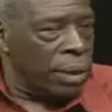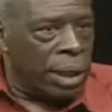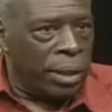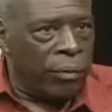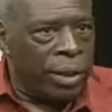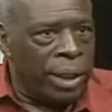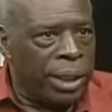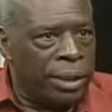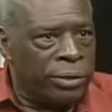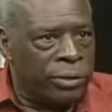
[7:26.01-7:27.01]
You know, we
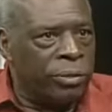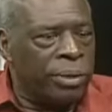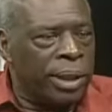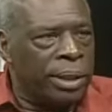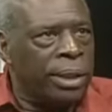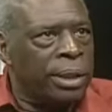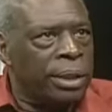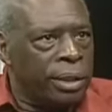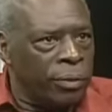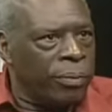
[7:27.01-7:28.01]
can't assume that
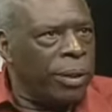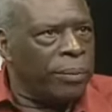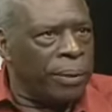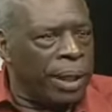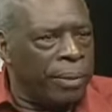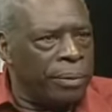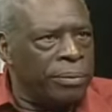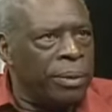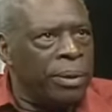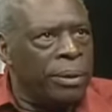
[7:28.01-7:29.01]
there will be a problem
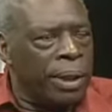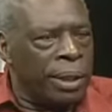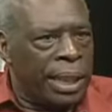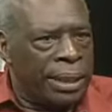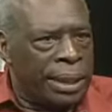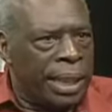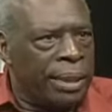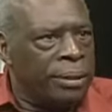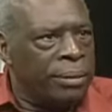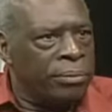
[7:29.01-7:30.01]
right. Uh, like
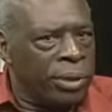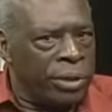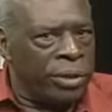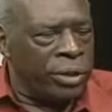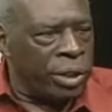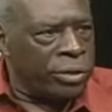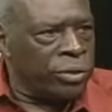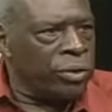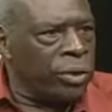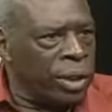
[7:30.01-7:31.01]
that. But right. there are
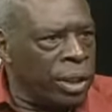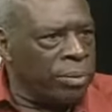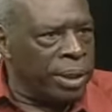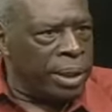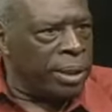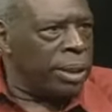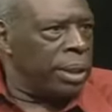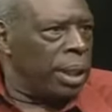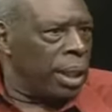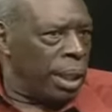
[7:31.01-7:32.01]
youngsters who are going to come in,
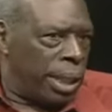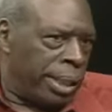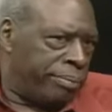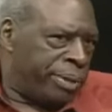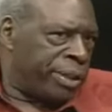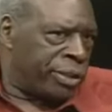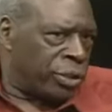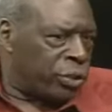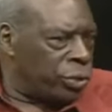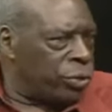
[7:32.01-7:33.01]
uh, business
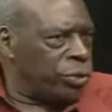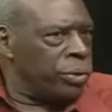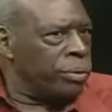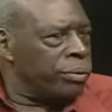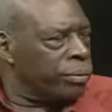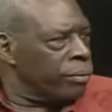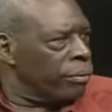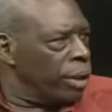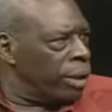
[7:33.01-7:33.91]
as usual, yeah.